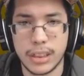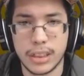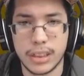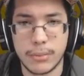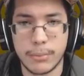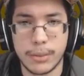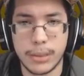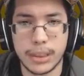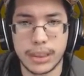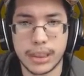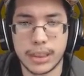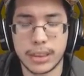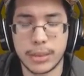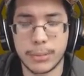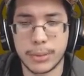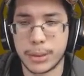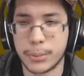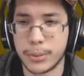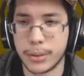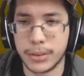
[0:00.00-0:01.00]
Please get some
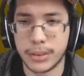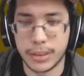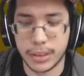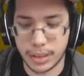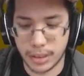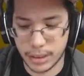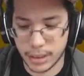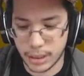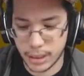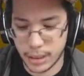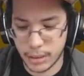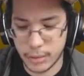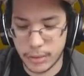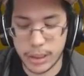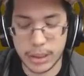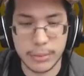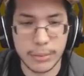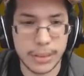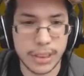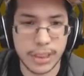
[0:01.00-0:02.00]
experience. Why
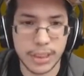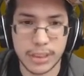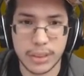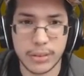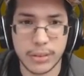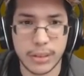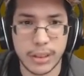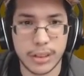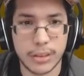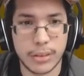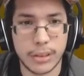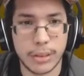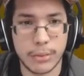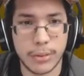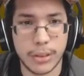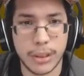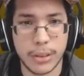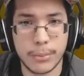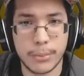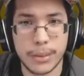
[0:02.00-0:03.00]
is Madonna so hard to level
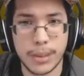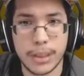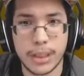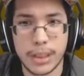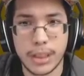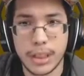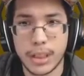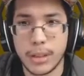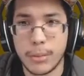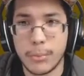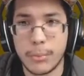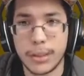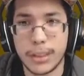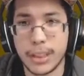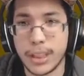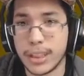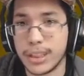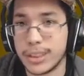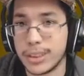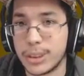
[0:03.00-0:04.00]
up?
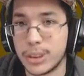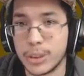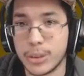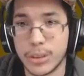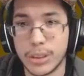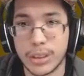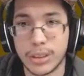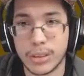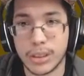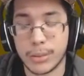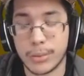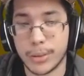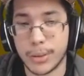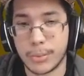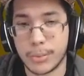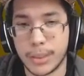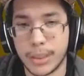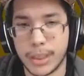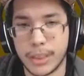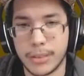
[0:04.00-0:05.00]
Madonna is so hard to level up
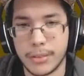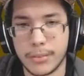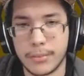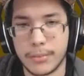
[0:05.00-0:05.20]
right now.